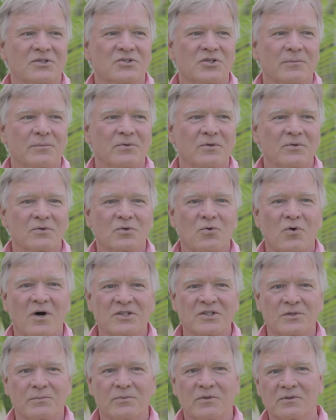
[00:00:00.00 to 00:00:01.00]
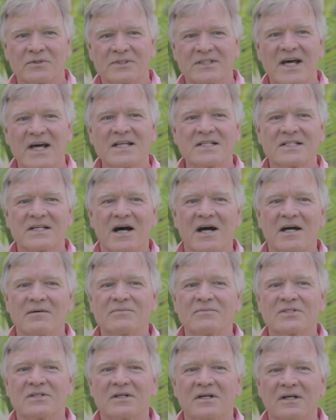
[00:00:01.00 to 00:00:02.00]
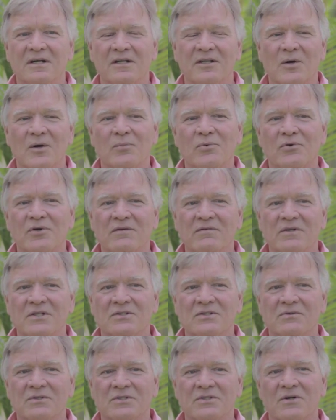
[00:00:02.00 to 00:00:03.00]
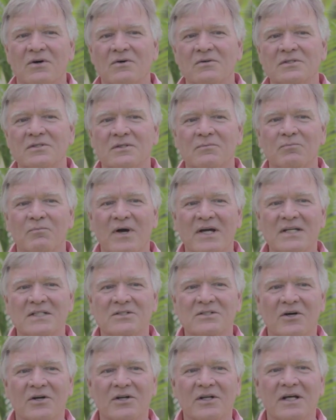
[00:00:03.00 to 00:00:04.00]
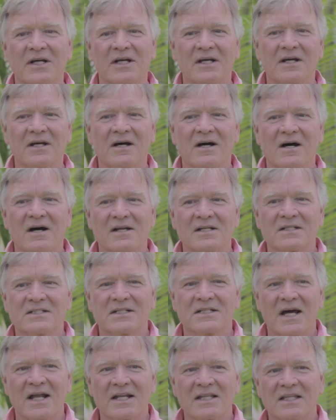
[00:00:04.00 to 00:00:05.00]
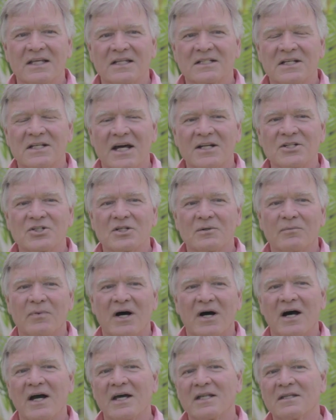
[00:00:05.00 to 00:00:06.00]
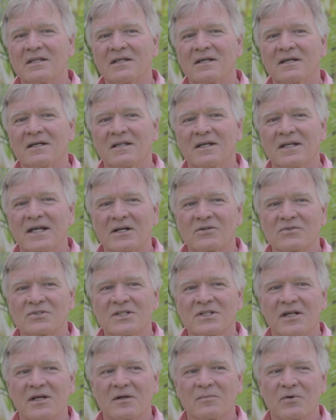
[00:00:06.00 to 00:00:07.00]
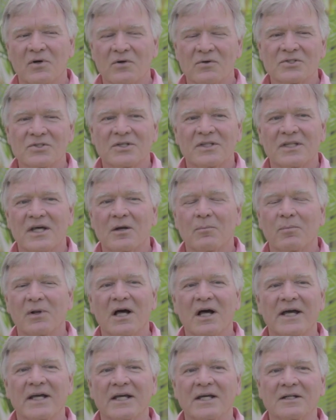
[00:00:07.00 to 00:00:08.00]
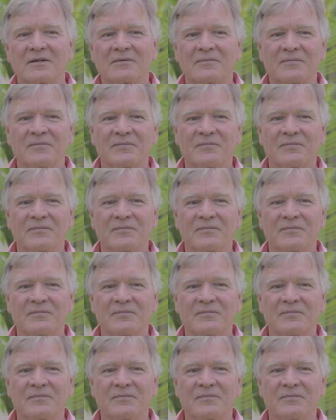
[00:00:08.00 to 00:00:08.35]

tripled, quadrupled, 10 times their previous results based on understanding the intention behind the natural selling approach and then applying it.